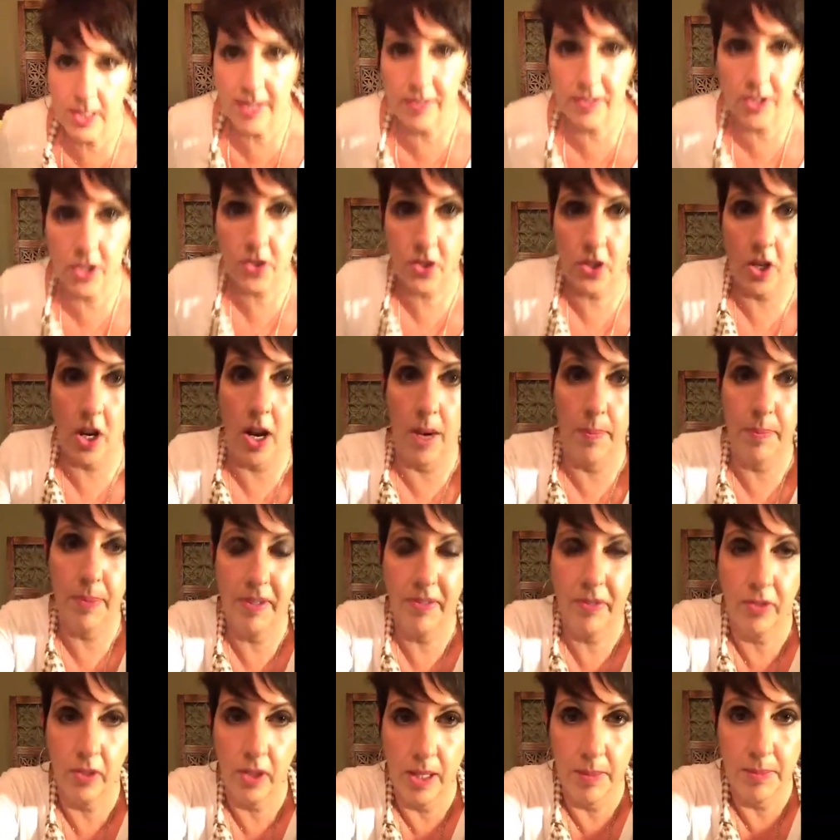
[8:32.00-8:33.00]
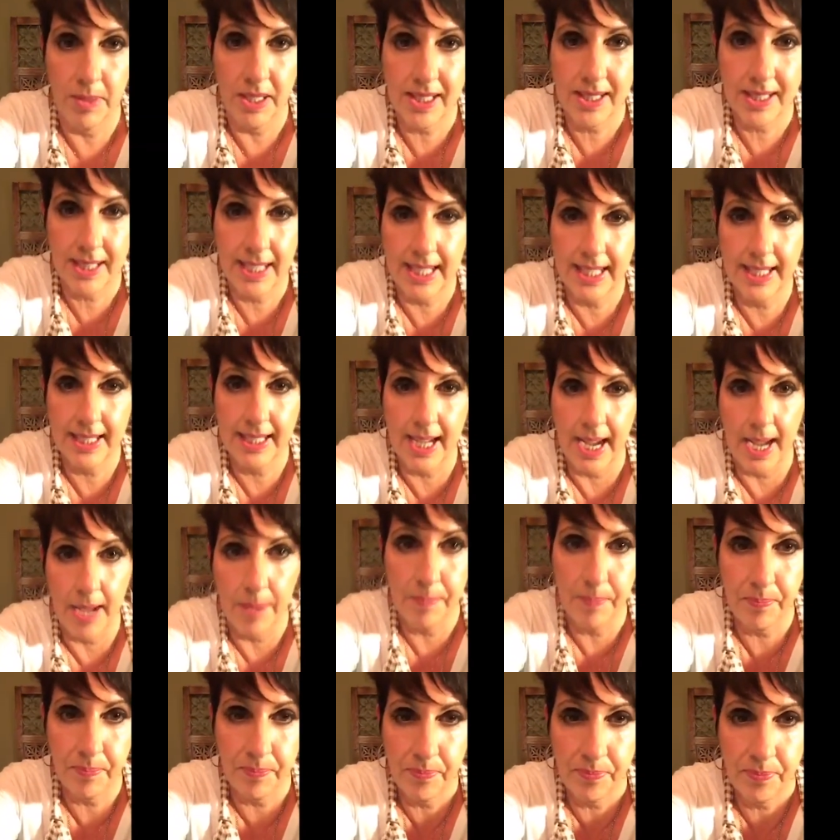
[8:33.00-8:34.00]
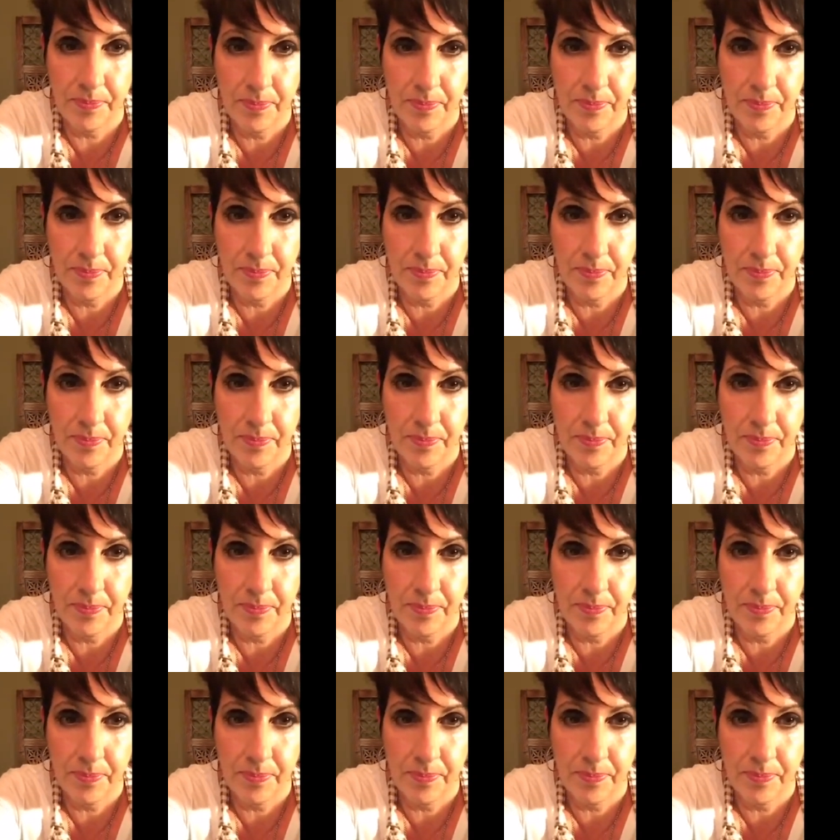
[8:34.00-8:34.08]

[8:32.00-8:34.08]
you never saw it before. I'm gonna stand up.